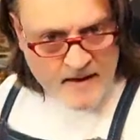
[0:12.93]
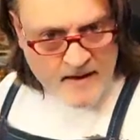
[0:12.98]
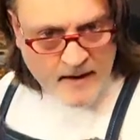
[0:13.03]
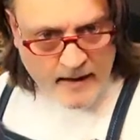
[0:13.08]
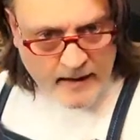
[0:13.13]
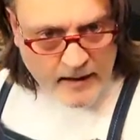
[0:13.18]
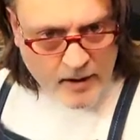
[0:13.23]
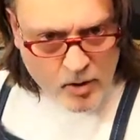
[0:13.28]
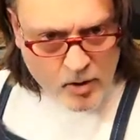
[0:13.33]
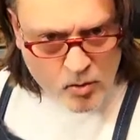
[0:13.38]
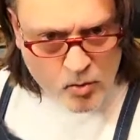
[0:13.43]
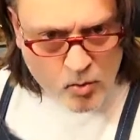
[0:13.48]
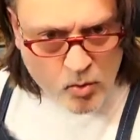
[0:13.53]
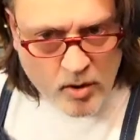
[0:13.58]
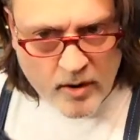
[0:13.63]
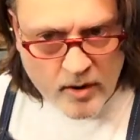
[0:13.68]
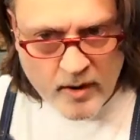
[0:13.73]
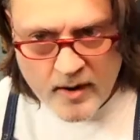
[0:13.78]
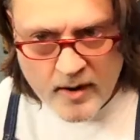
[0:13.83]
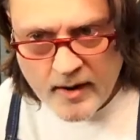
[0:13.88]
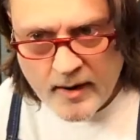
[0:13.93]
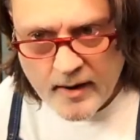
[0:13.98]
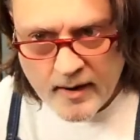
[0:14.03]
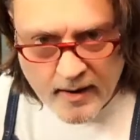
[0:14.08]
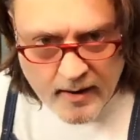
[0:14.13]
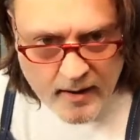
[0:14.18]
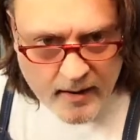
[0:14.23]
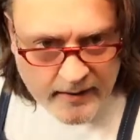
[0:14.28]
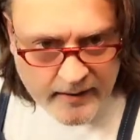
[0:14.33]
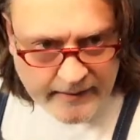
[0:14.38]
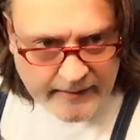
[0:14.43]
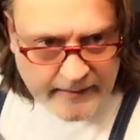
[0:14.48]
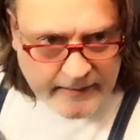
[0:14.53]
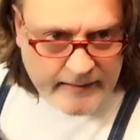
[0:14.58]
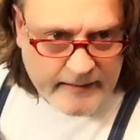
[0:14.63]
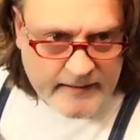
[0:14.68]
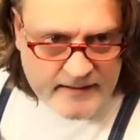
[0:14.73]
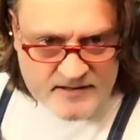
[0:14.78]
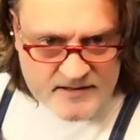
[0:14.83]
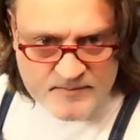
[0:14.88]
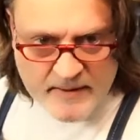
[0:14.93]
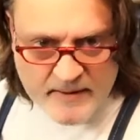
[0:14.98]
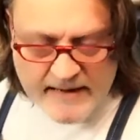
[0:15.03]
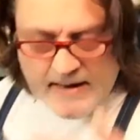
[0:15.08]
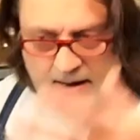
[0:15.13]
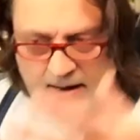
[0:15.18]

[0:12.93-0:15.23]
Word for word: Hello. Uh, it is me.